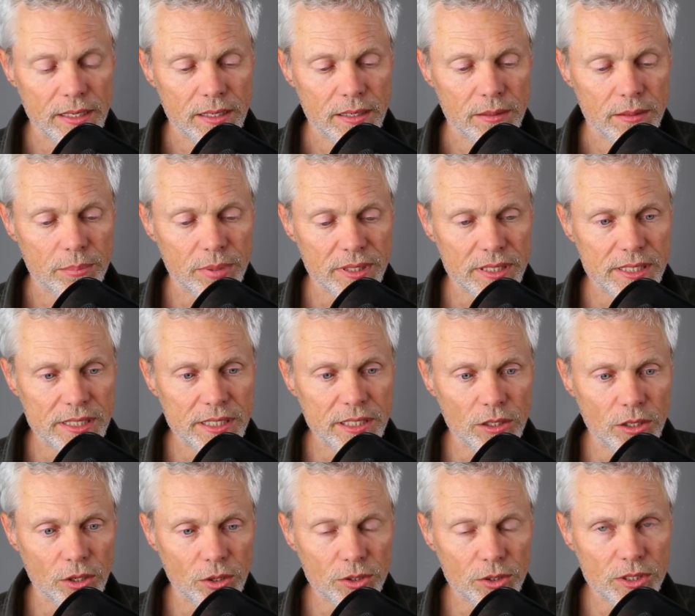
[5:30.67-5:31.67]
but still
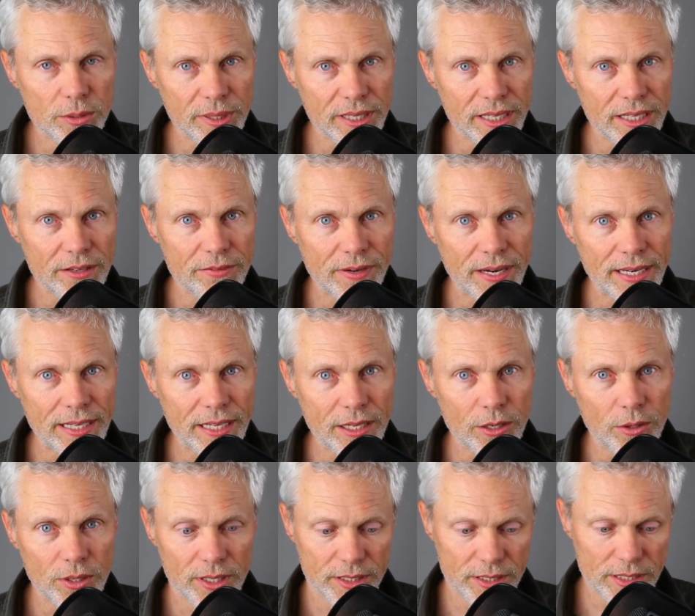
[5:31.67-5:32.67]
ultimately finally
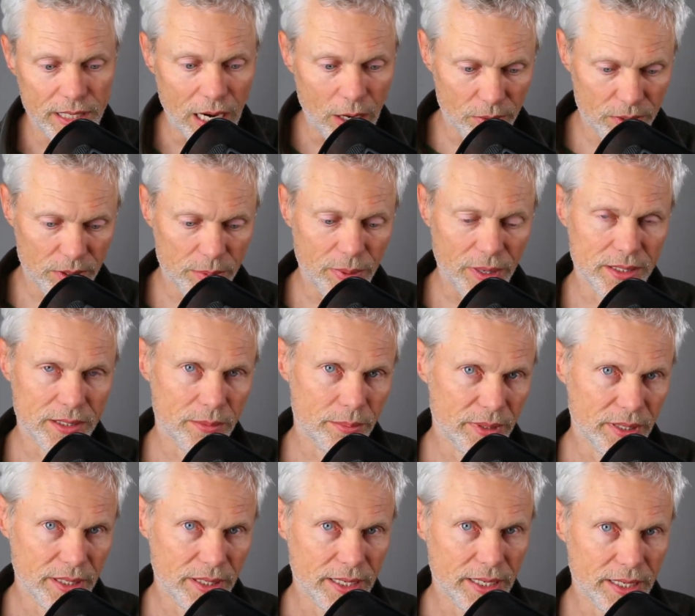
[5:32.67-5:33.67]
it's our
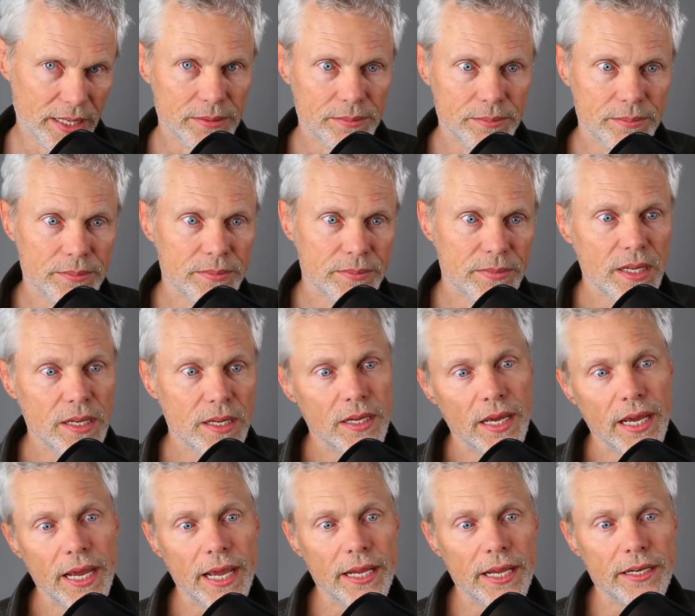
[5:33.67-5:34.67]
responsibility.
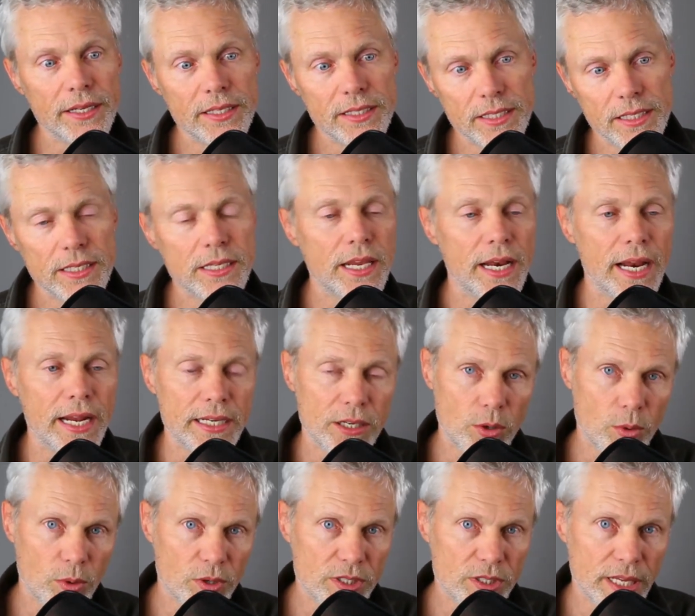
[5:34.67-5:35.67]
And this is connected of
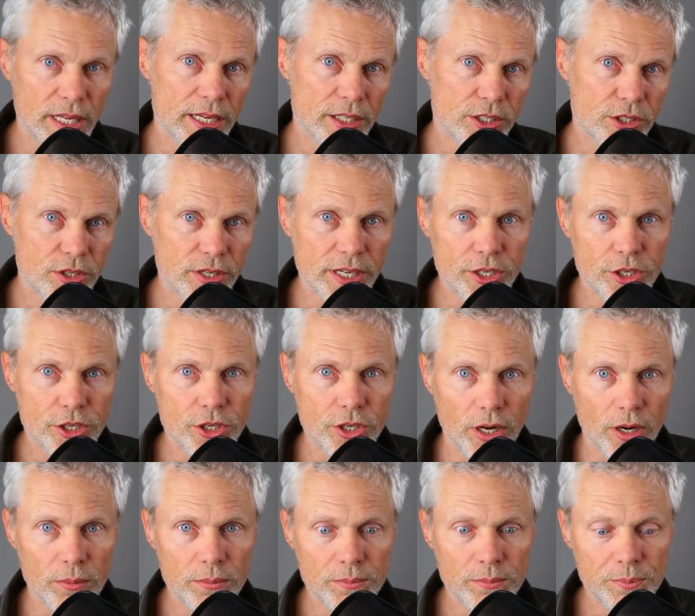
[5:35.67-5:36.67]
course to yesterday's
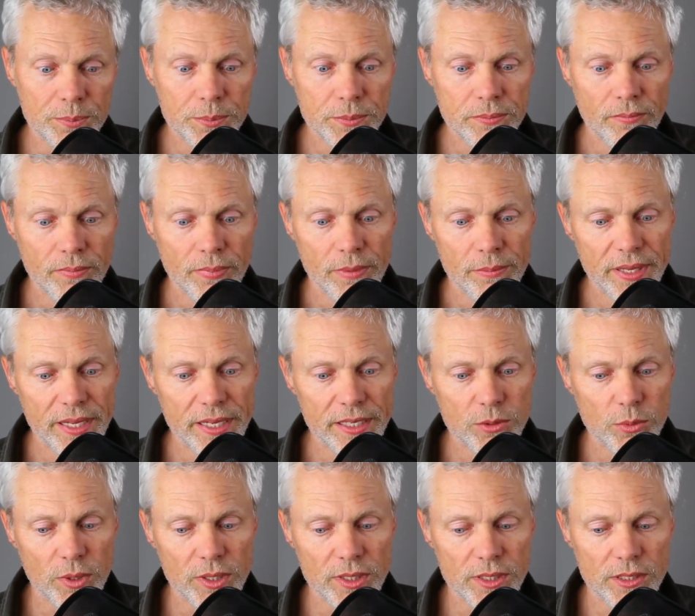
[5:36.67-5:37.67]
show because
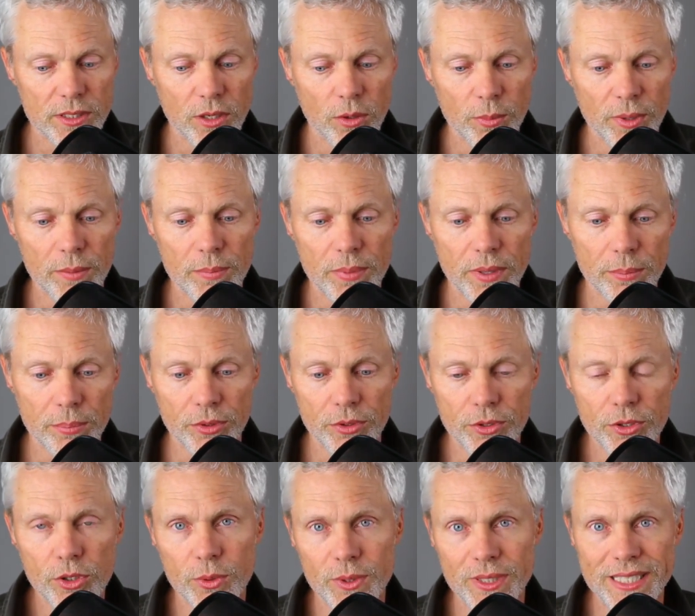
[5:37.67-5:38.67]
what so many people
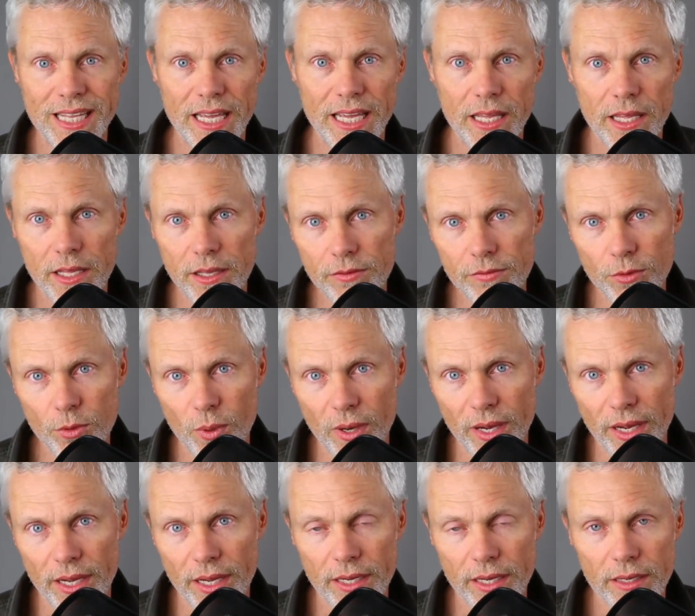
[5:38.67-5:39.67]
do is they give
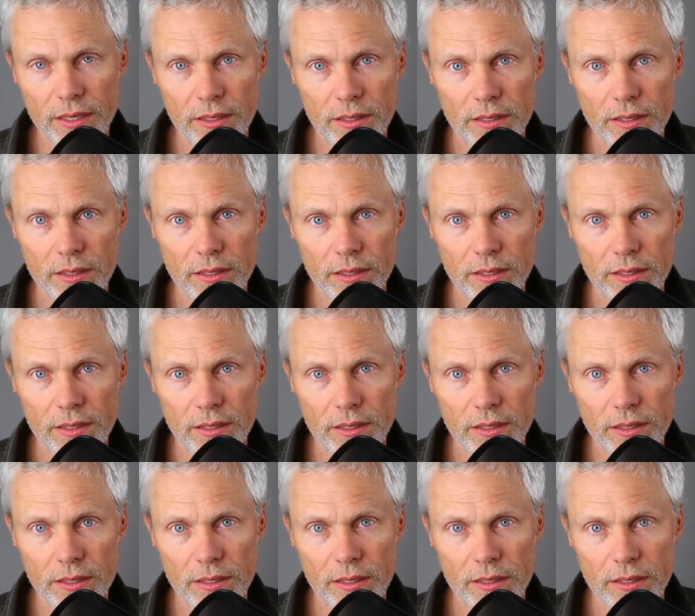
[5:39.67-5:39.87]
away